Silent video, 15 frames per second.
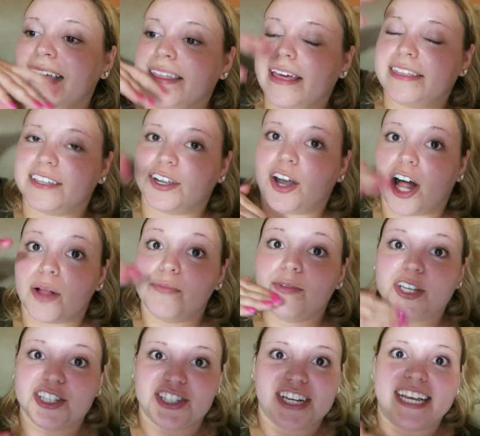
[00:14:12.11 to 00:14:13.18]
that they're all
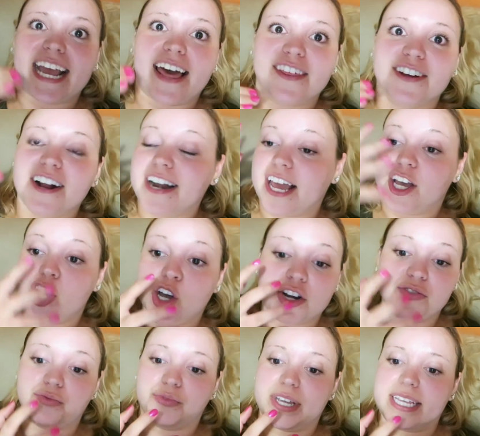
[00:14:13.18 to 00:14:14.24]
mushed together and I
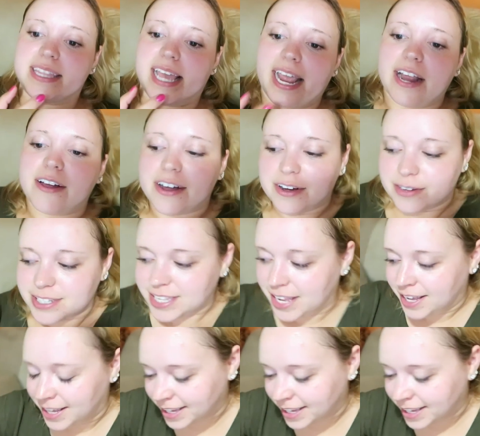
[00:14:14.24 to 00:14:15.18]
couldn't read the arrows.